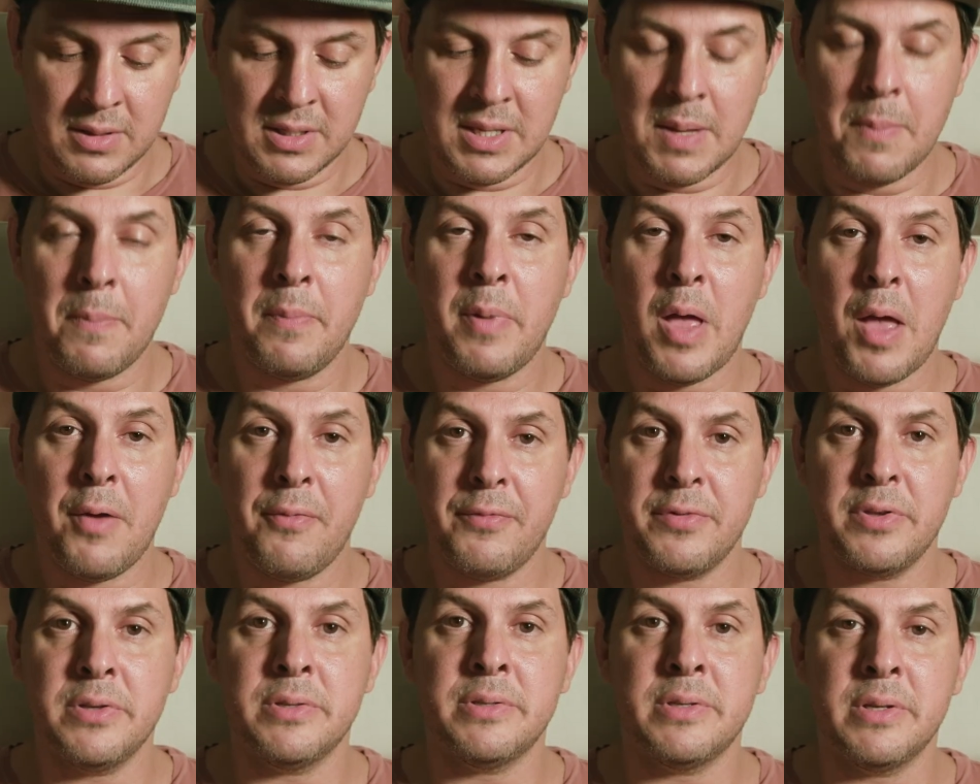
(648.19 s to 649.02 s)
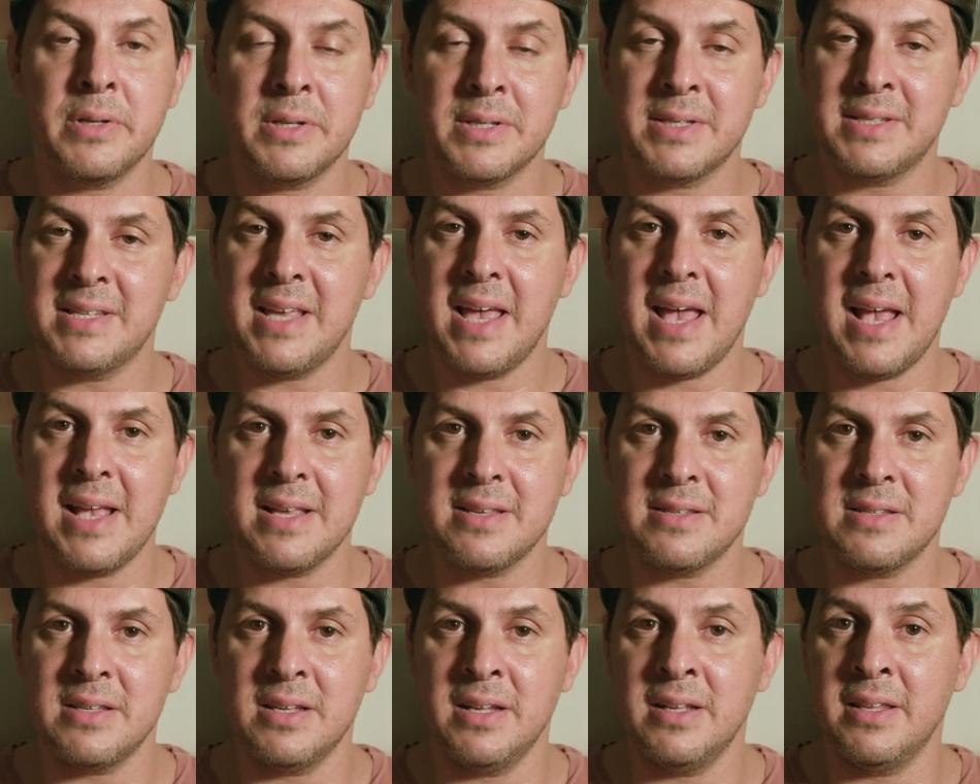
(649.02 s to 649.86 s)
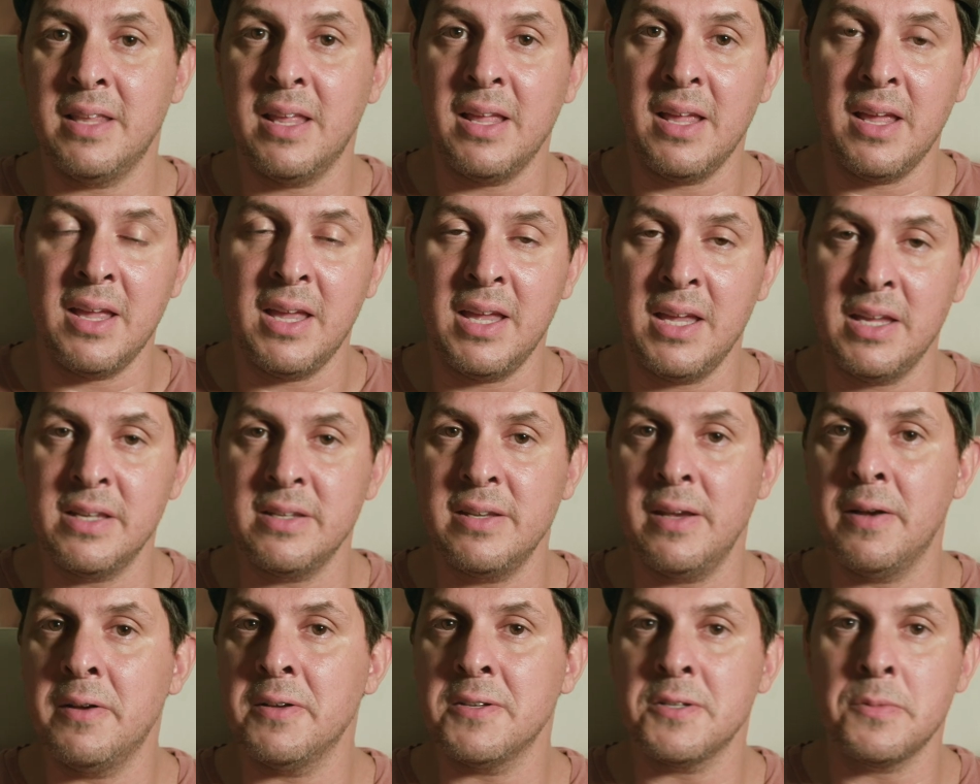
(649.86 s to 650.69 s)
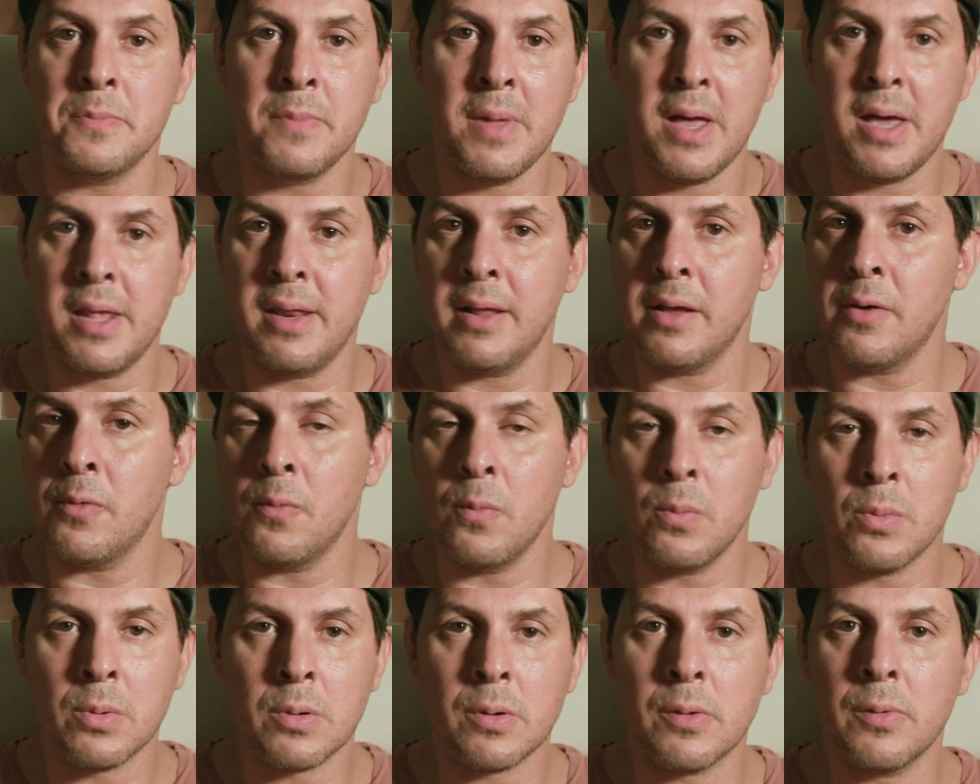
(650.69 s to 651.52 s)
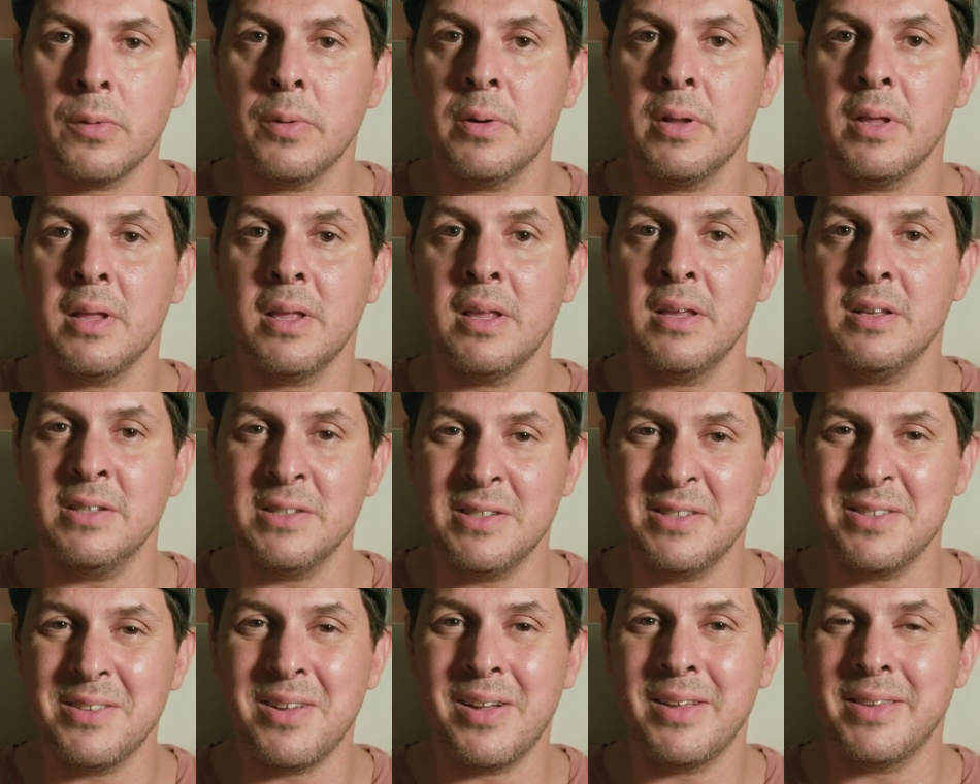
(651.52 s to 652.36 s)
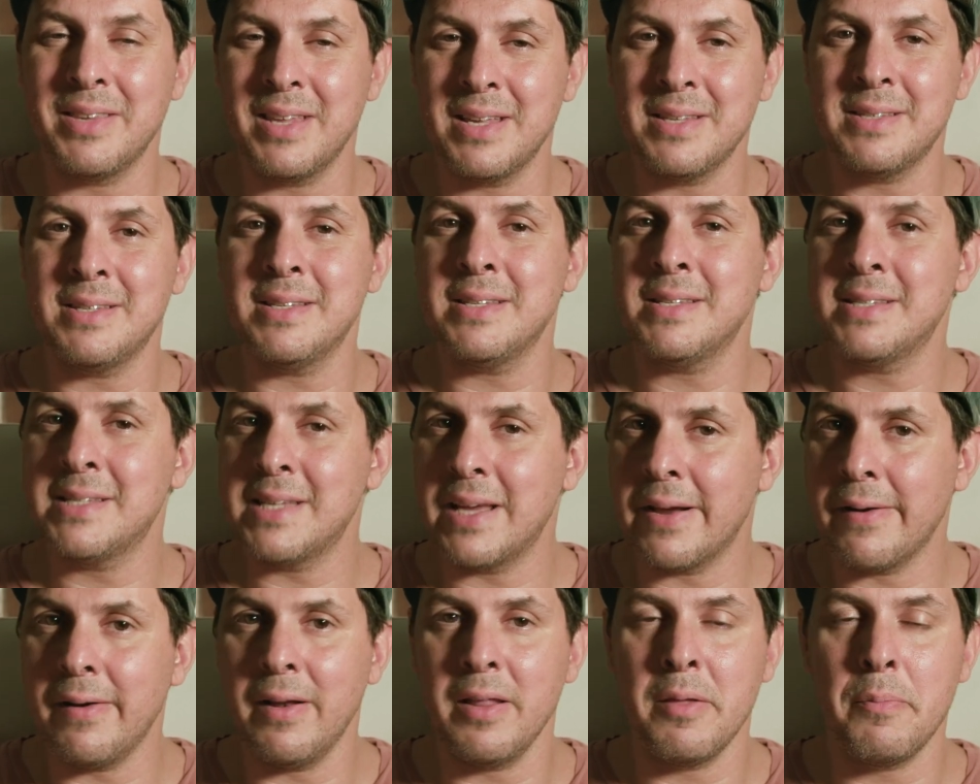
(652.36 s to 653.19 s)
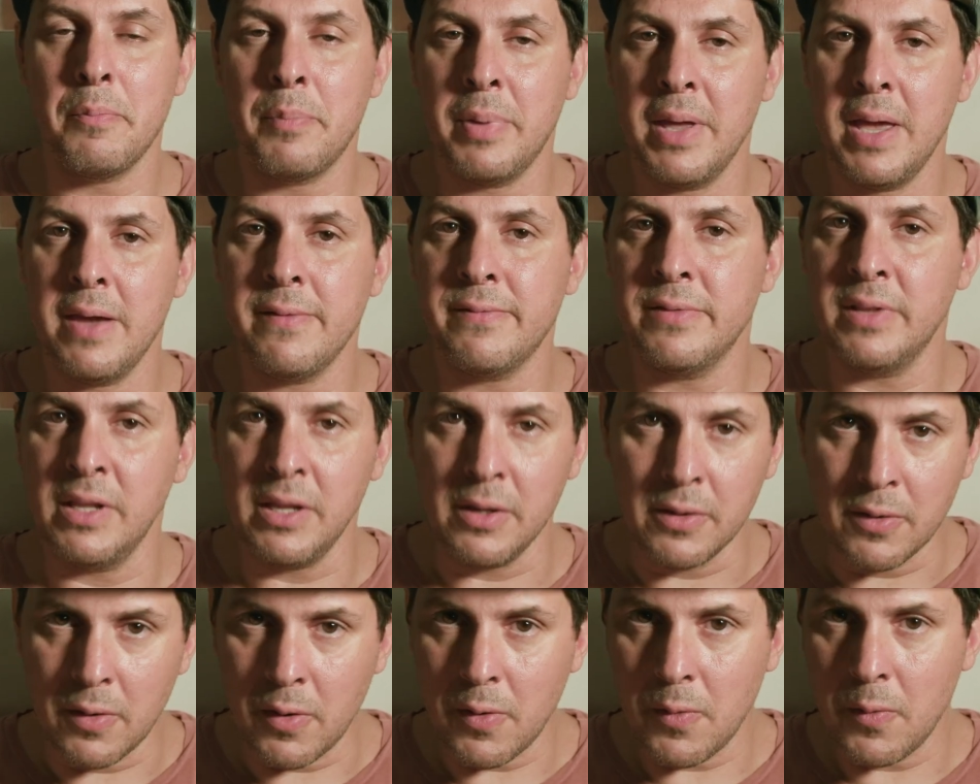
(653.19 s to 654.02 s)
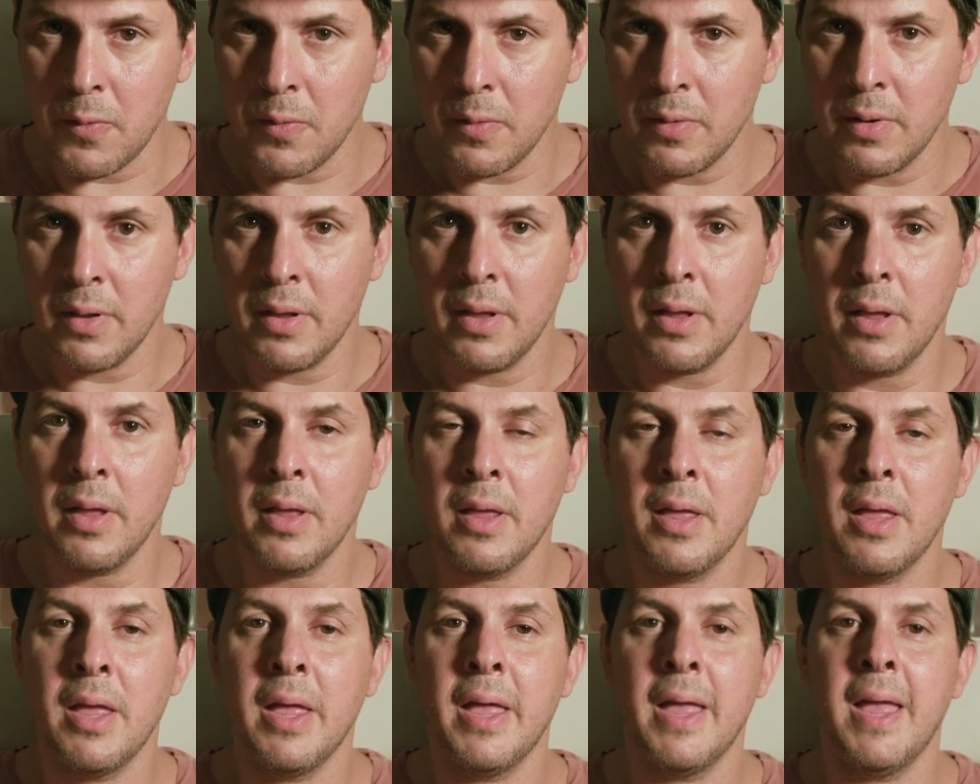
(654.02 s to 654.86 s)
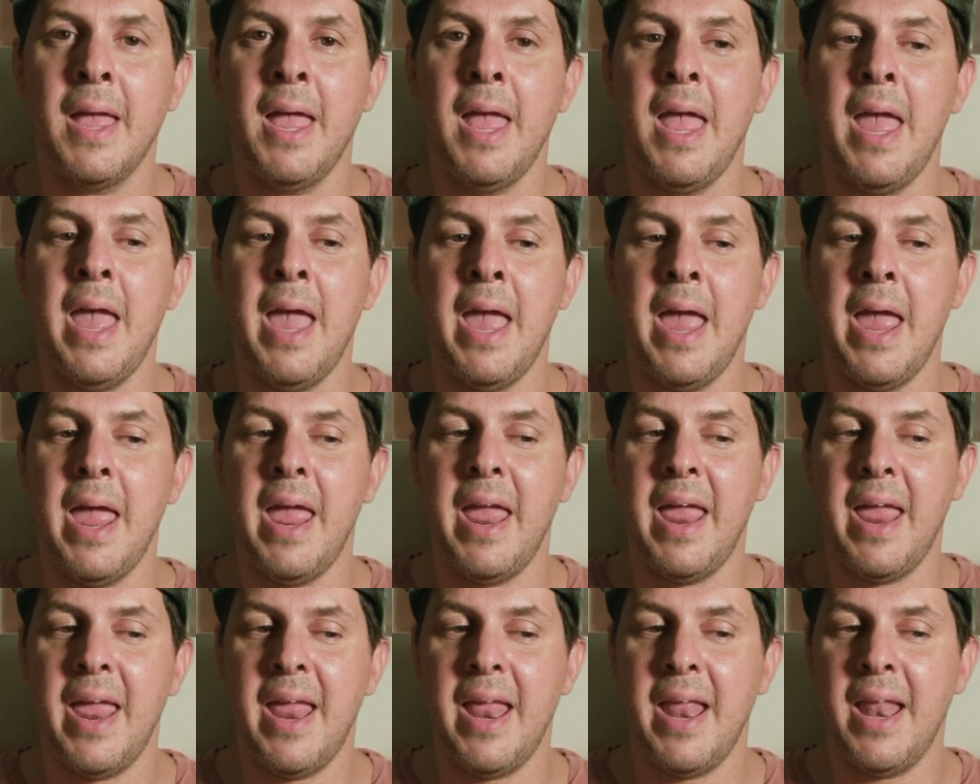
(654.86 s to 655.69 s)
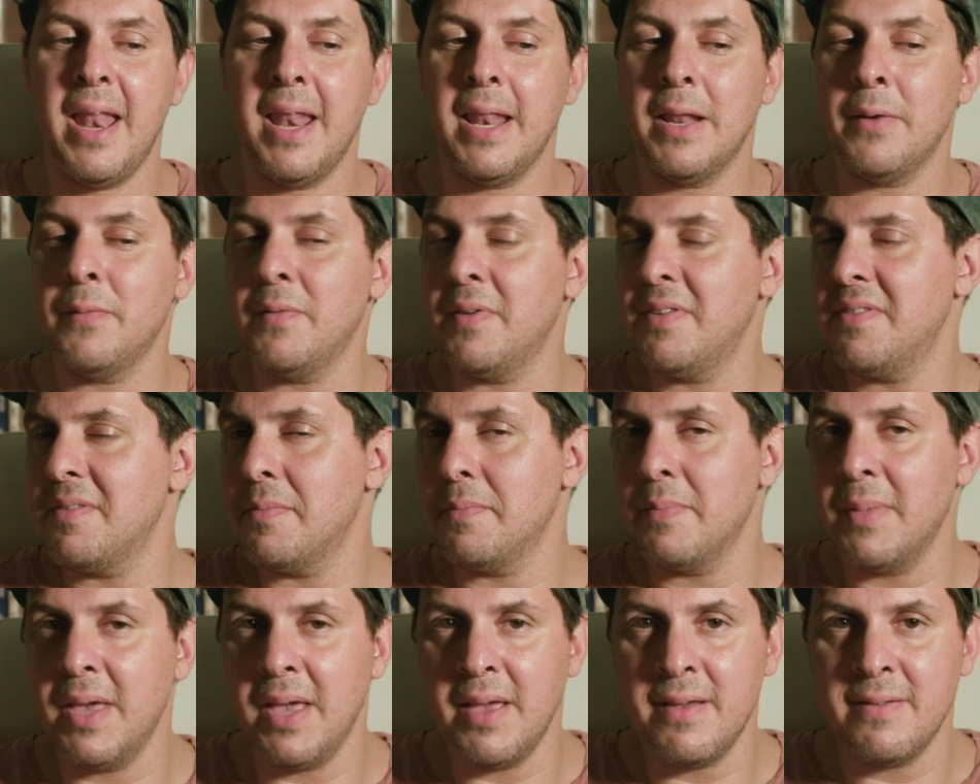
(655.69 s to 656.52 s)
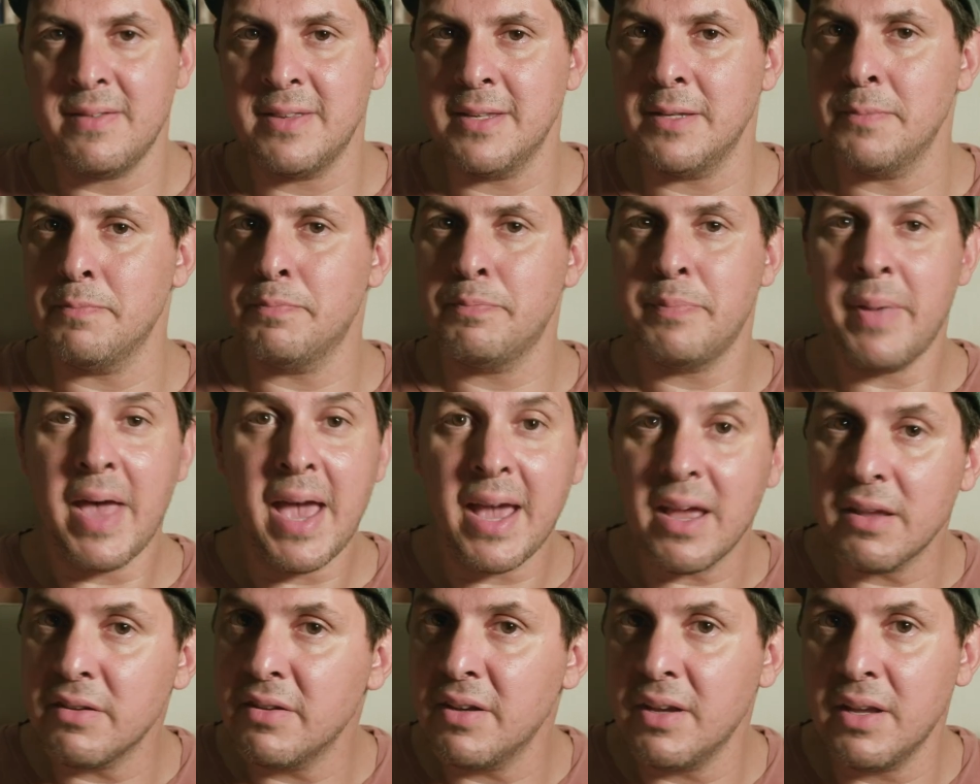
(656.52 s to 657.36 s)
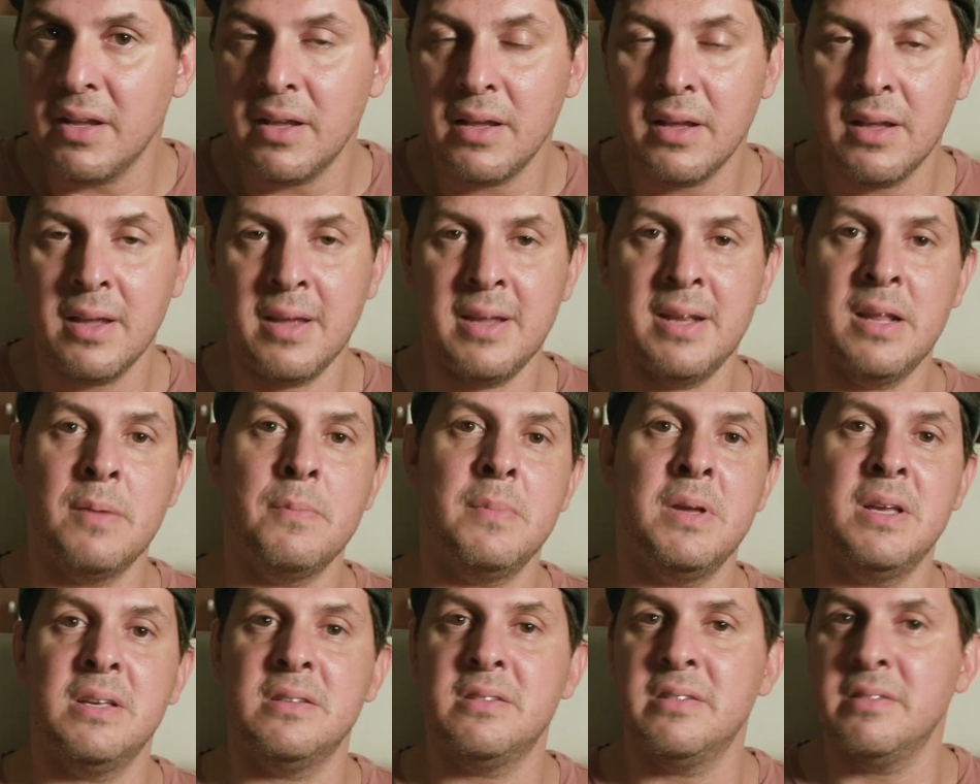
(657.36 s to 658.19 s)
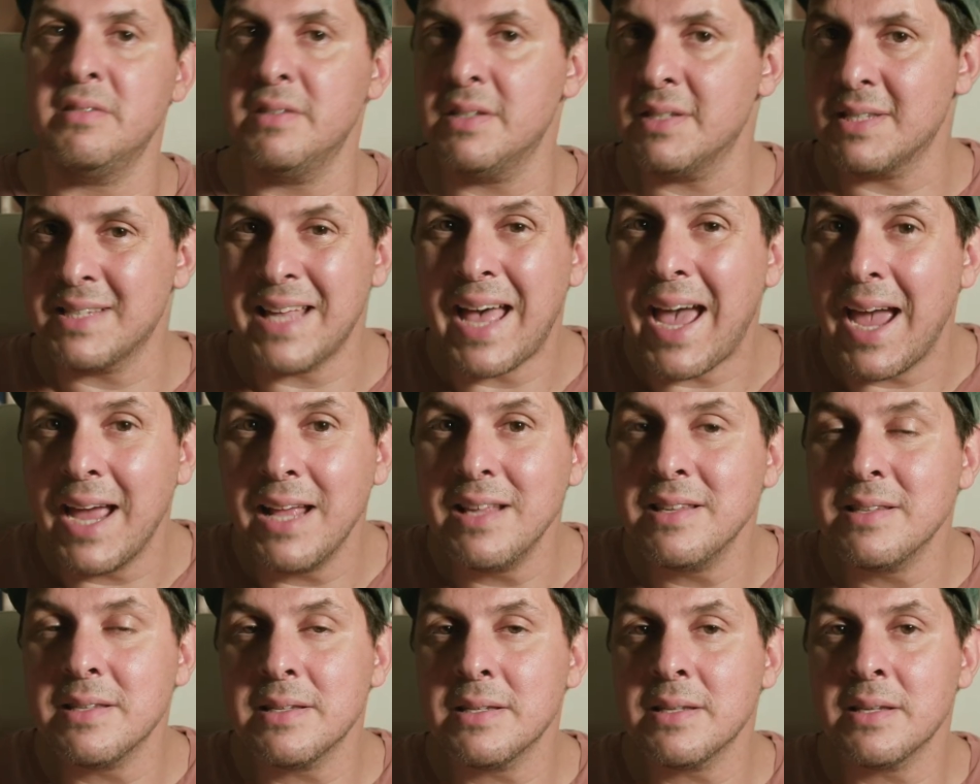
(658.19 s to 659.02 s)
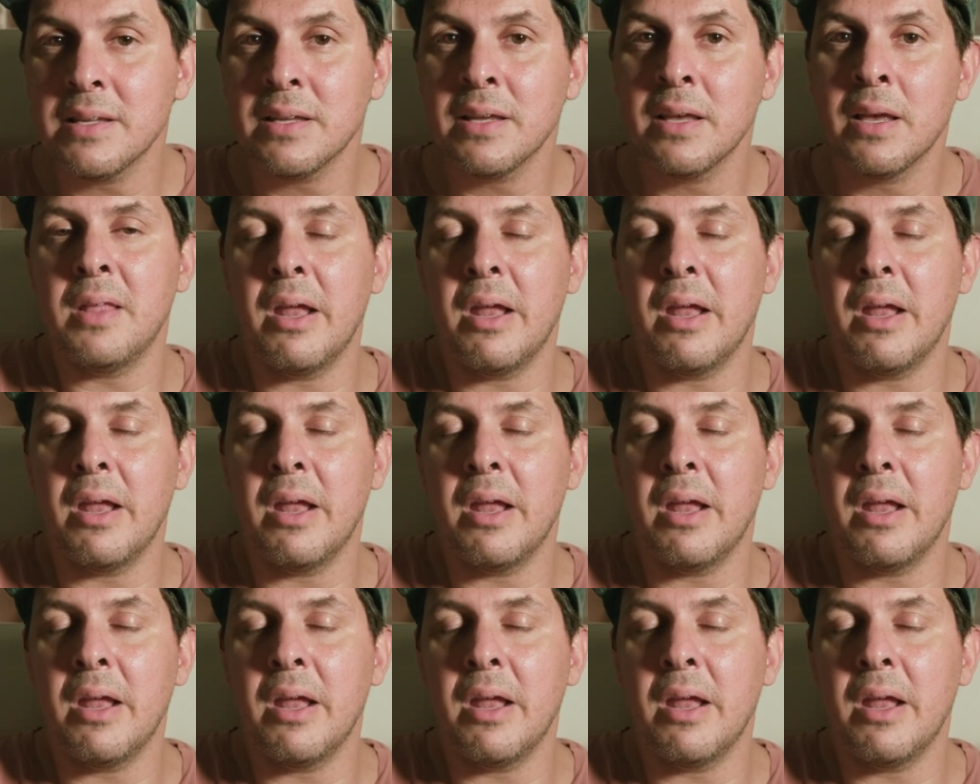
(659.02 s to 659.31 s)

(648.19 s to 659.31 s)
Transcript: The path to success in the indie cosmetic world is not necessarily paved in gold and with amazing packaging and amazing designs.